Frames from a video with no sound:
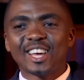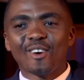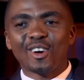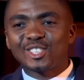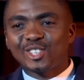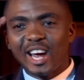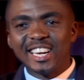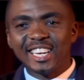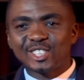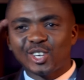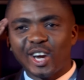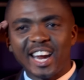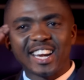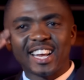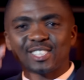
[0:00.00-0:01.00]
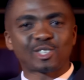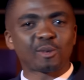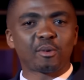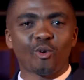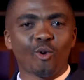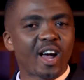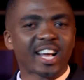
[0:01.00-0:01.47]
they were trying to train us to
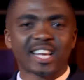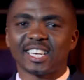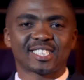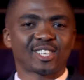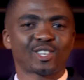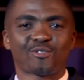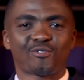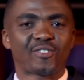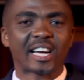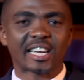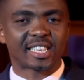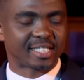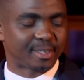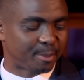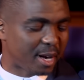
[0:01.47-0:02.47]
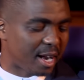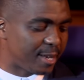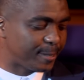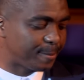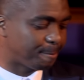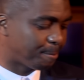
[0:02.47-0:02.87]
be workers, those fuckers, bro.